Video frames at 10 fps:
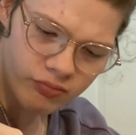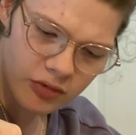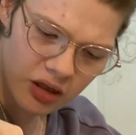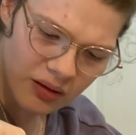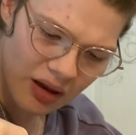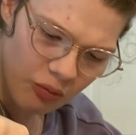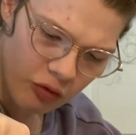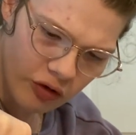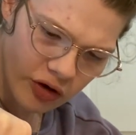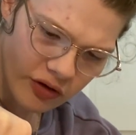a lot
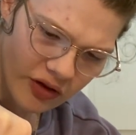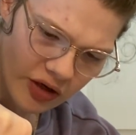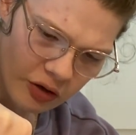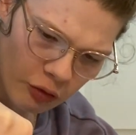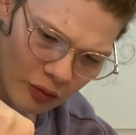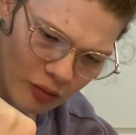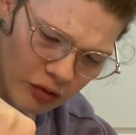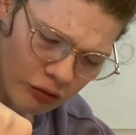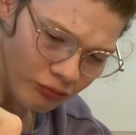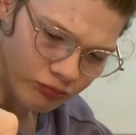more than
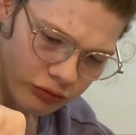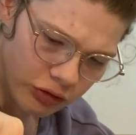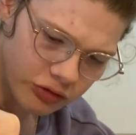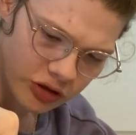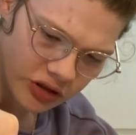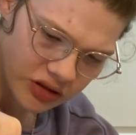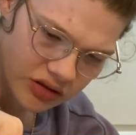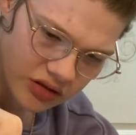normal. Oh geez.